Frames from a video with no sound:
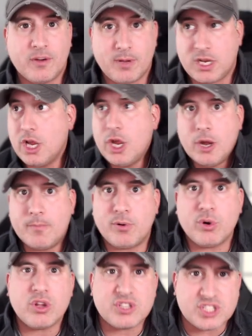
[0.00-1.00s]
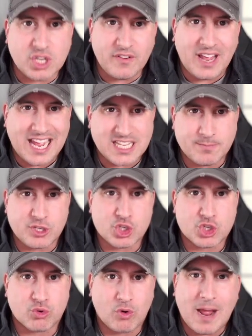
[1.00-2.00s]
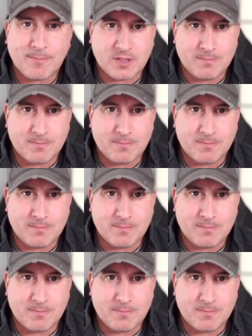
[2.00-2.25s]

but Bruno Silva has been dropped